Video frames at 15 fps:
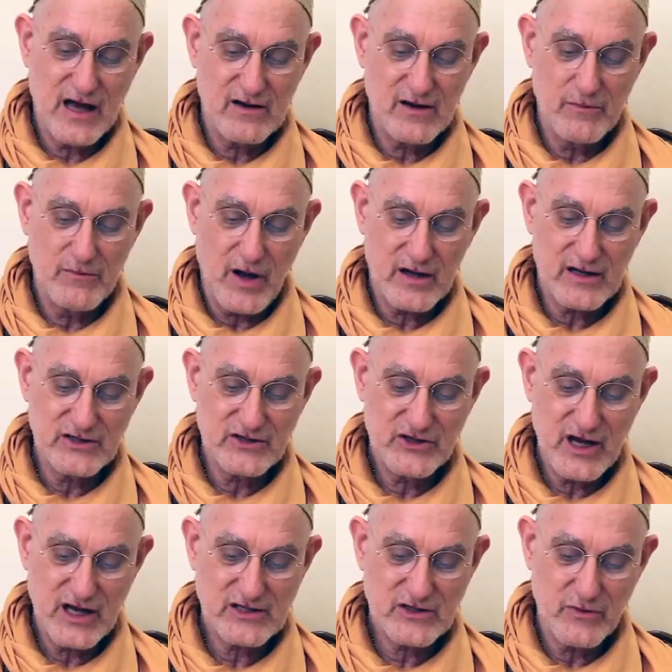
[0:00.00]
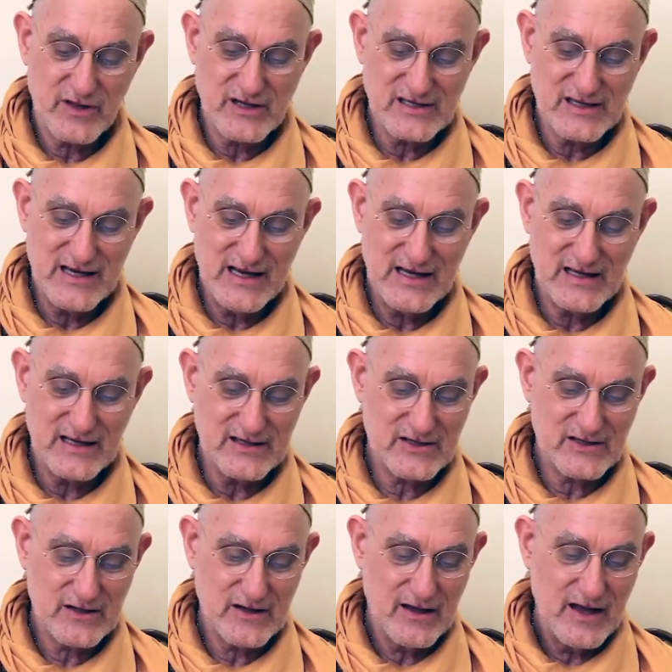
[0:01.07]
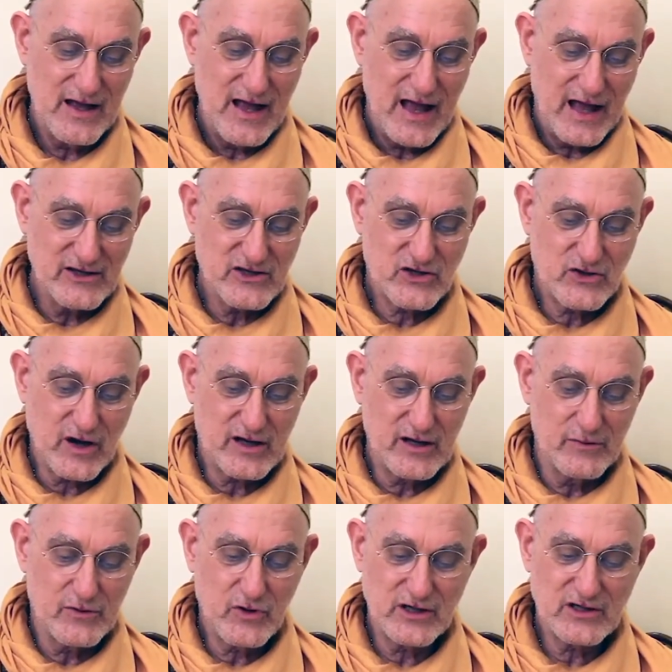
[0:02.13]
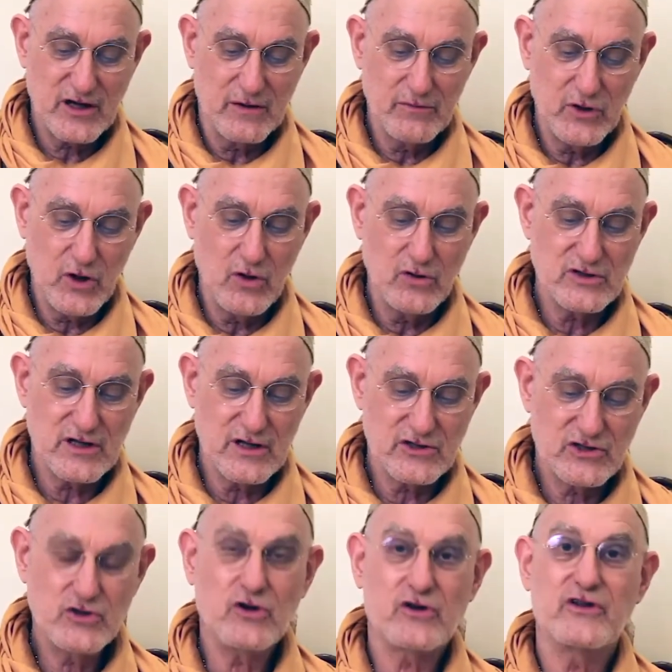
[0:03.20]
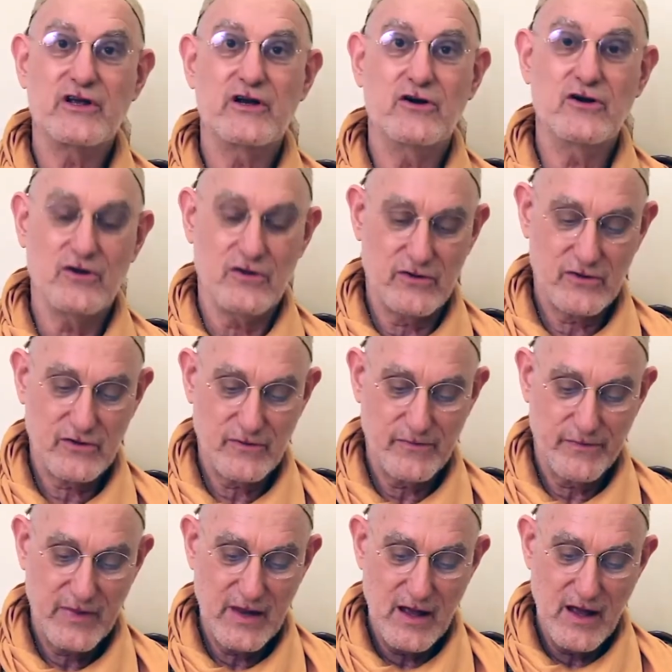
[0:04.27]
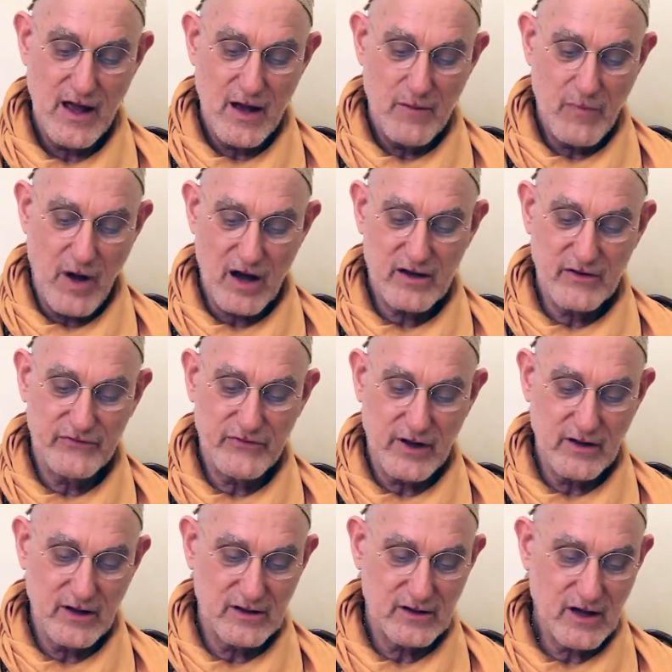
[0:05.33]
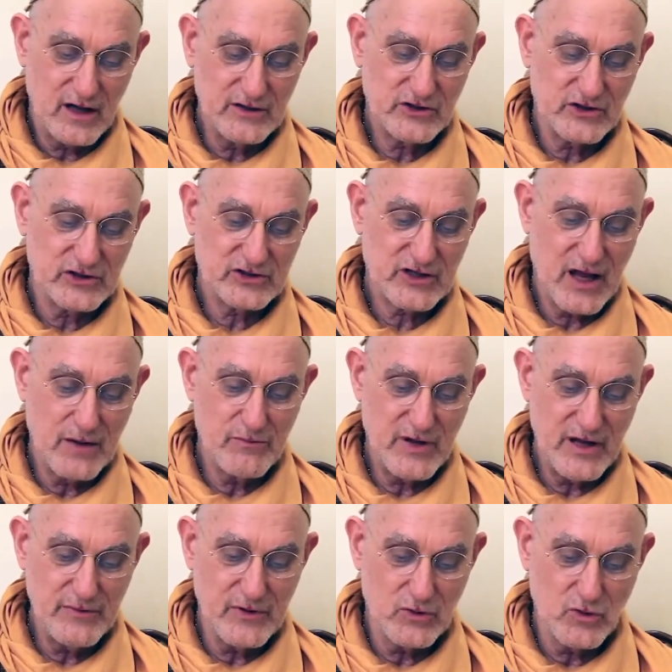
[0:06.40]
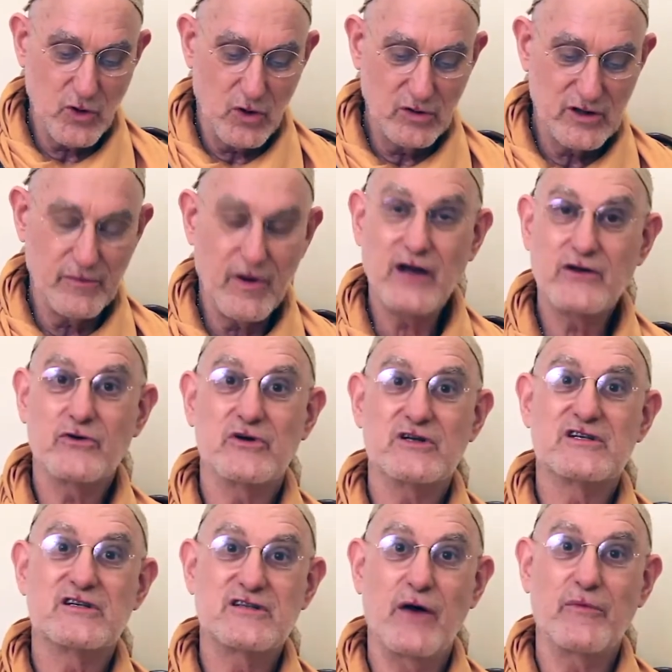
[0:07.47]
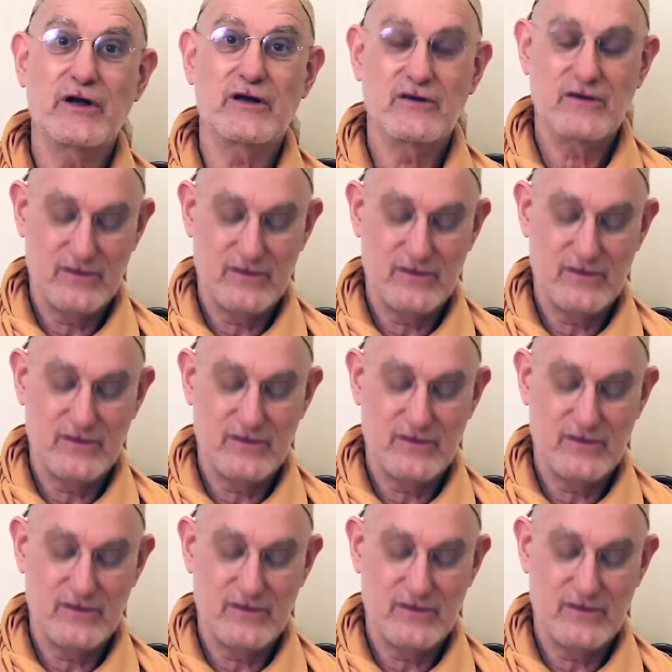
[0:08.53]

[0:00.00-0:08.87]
on Bhaka's chest with his knees and struck him crushing blows that shook the earth. Bhaka fell unconscious, and Bhima rolled him onto his stomach.